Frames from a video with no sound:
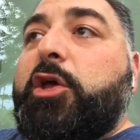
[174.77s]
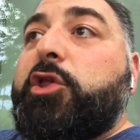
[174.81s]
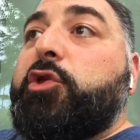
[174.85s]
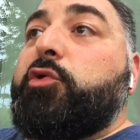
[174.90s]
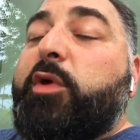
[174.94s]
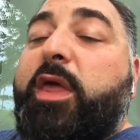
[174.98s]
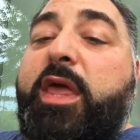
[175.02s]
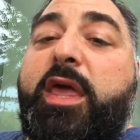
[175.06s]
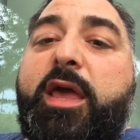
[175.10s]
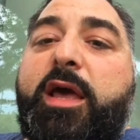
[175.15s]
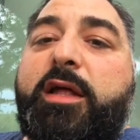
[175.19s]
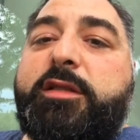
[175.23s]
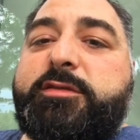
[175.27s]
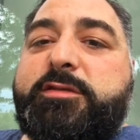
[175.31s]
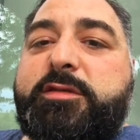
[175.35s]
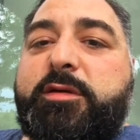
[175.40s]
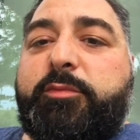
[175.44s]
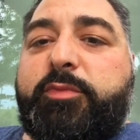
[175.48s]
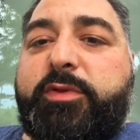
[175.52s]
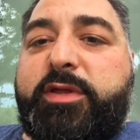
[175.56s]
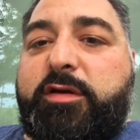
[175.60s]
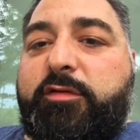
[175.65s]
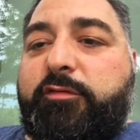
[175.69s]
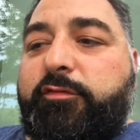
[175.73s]
You can't
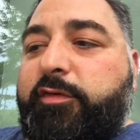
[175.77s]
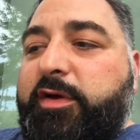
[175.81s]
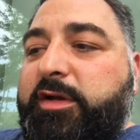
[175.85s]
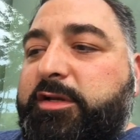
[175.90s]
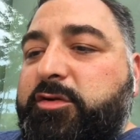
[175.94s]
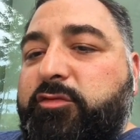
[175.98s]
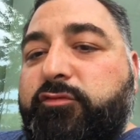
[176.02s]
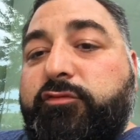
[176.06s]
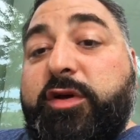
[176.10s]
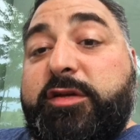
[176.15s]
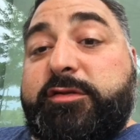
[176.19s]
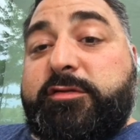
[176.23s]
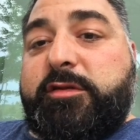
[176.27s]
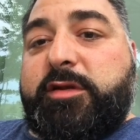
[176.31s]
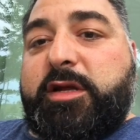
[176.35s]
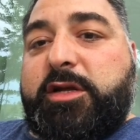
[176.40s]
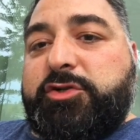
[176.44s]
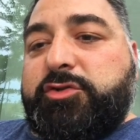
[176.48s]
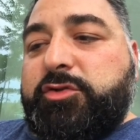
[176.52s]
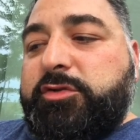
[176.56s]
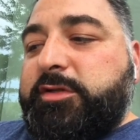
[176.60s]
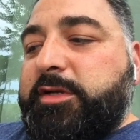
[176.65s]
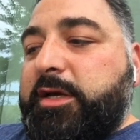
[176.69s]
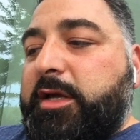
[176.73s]
simply evict a
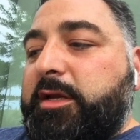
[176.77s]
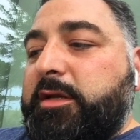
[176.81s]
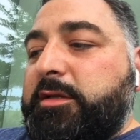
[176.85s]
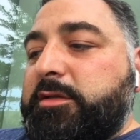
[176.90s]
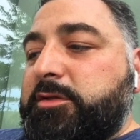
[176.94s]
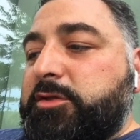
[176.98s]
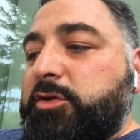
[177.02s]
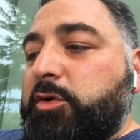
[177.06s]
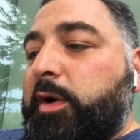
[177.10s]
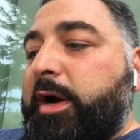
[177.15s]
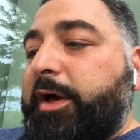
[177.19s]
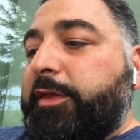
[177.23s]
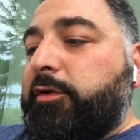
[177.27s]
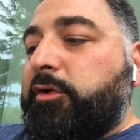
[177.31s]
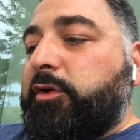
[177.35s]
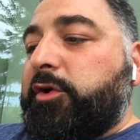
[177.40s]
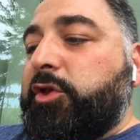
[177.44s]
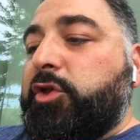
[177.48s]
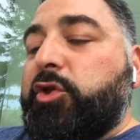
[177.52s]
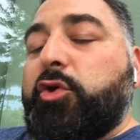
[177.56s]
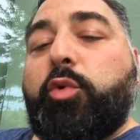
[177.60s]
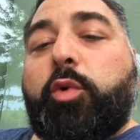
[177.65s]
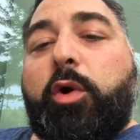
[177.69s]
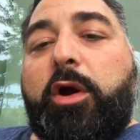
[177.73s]
residential tenant, so either
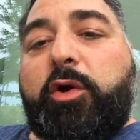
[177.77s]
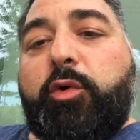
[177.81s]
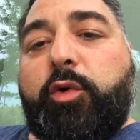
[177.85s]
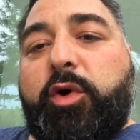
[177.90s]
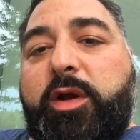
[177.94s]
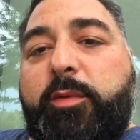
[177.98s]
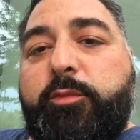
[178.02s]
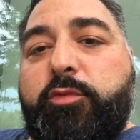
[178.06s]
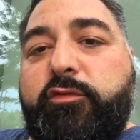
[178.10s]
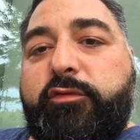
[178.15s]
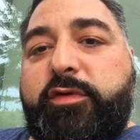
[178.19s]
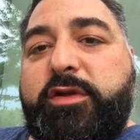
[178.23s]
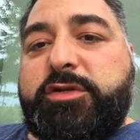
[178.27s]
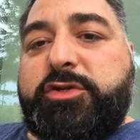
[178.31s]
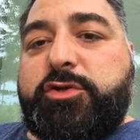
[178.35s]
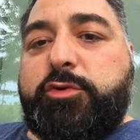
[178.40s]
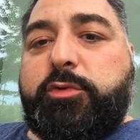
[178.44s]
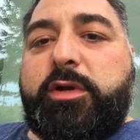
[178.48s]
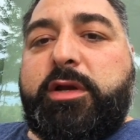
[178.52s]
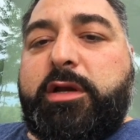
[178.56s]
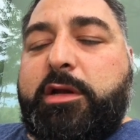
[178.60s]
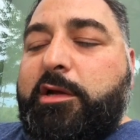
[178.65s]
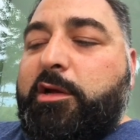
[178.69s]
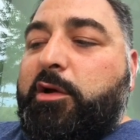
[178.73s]
you are going to move
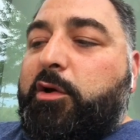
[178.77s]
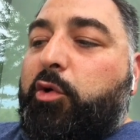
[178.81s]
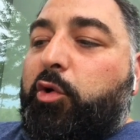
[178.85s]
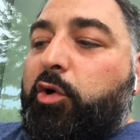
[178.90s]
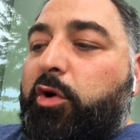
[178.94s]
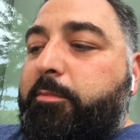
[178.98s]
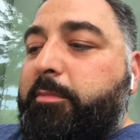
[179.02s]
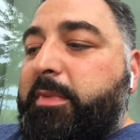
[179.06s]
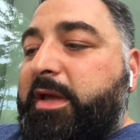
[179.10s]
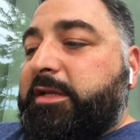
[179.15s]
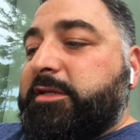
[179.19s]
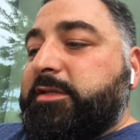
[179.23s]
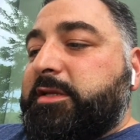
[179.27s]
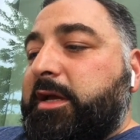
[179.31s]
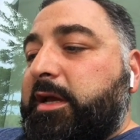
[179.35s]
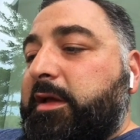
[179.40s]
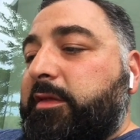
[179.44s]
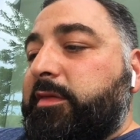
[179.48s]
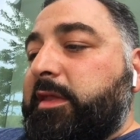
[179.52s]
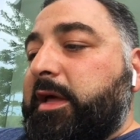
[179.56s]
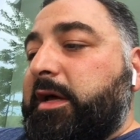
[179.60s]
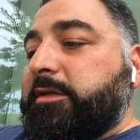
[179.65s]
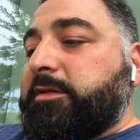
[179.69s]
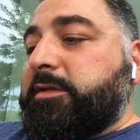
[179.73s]
into it or
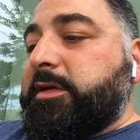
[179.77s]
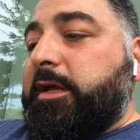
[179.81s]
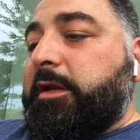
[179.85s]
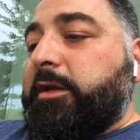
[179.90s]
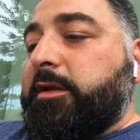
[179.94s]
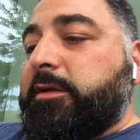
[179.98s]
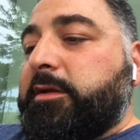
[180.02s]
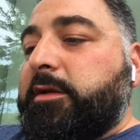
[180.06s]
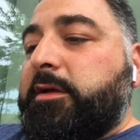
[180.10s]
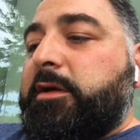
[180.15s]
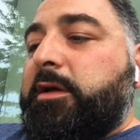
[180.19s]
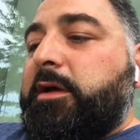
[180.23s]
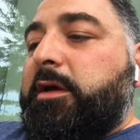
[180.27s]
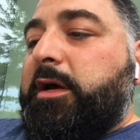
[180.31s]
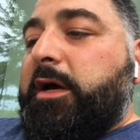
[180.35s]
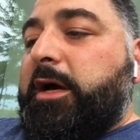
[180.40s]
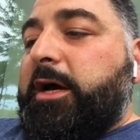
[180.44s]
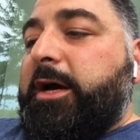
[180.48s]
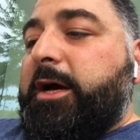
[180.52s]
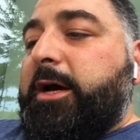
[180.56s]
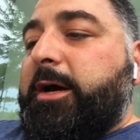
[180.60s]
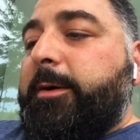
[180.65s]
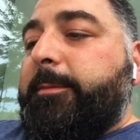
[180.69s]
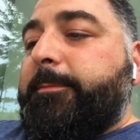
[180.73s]
maintain that tenant.
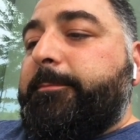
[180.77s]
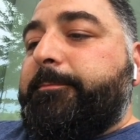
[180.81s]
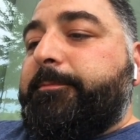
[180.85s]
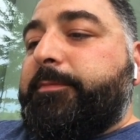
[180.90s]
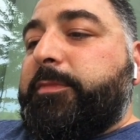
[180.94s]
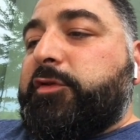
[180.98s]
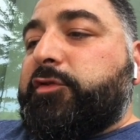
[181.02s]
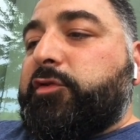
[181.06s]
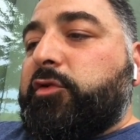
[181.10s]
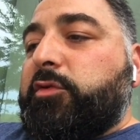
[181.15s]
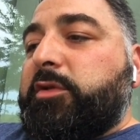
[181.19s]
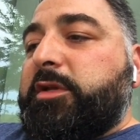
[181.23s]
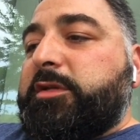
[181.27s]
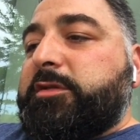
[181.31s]
So